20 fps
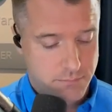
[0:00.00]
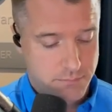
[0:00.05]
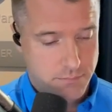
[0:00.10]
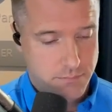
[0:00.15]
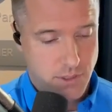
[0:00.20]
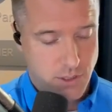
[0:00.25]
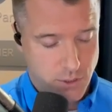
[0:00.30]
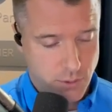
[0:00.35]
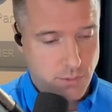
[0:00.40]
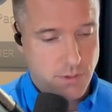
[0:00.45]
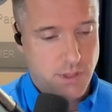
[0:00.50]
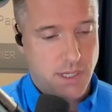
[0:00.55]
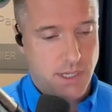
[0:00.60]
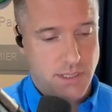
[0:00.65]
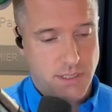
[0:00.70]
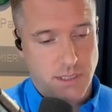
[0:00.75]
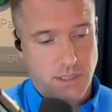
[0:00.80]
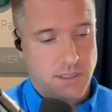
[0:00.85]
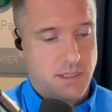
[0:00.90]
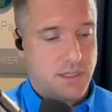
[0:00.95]
The truth
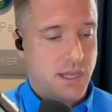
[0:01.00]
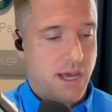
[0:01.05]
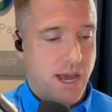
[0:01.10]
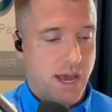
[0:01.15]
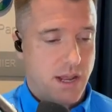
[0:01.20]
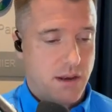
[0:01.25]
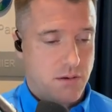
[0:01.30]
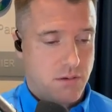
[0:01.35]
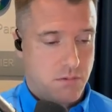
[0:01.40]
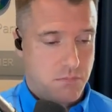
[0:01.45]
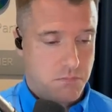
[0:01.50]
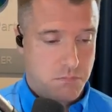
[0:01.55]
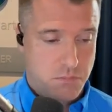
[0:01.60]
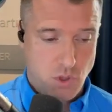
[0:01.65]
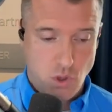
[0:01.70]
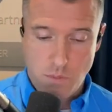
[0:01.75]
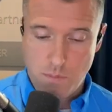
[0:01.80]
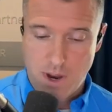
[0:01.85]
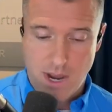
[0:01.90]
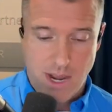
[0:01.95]
is that
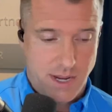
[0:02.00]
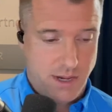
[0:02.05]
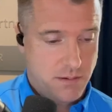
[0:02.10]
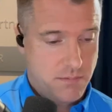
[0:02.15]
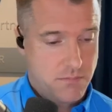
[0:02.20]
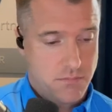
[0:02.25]
you might